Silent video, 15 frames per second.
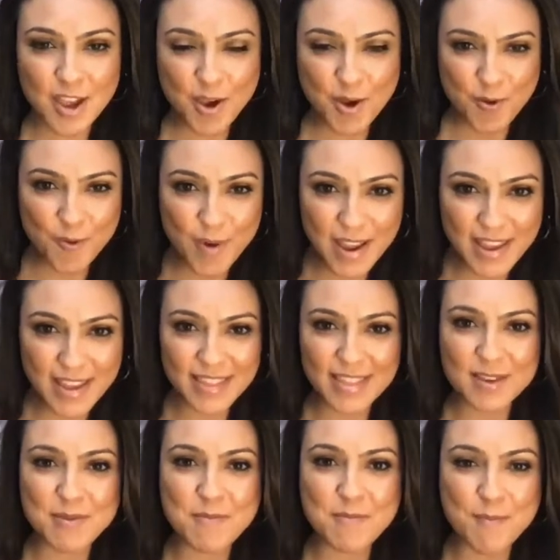with
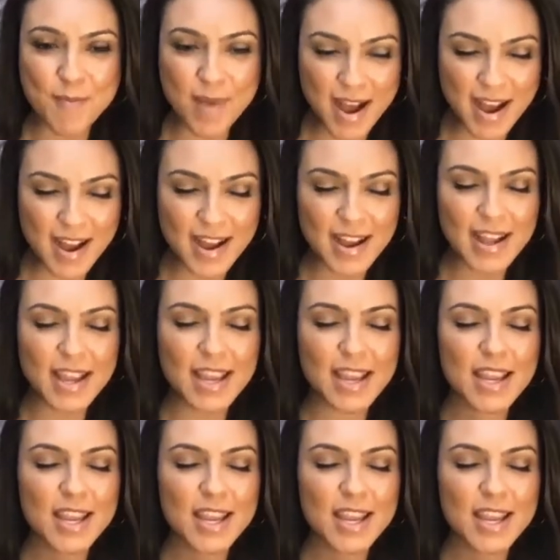my